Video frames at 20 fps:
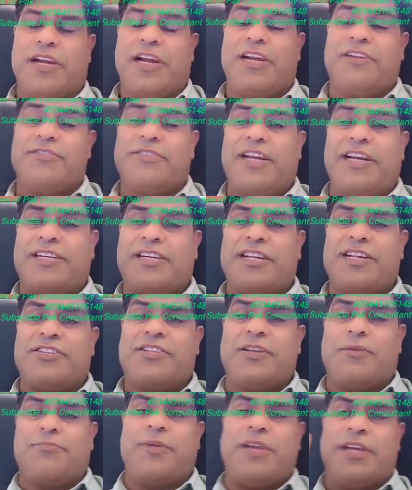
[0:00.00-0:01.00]
And that
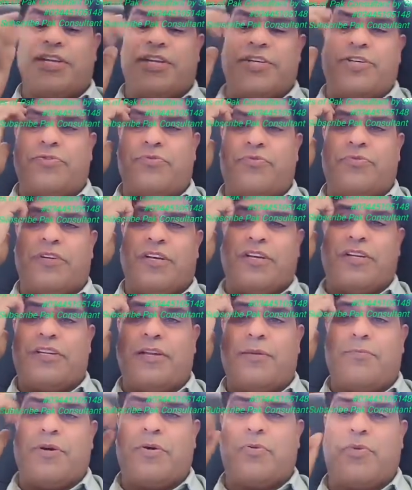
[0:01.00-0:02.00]
is the main issue,
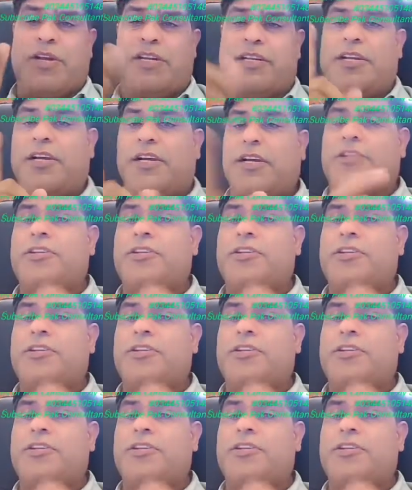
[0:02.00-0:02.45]
number one.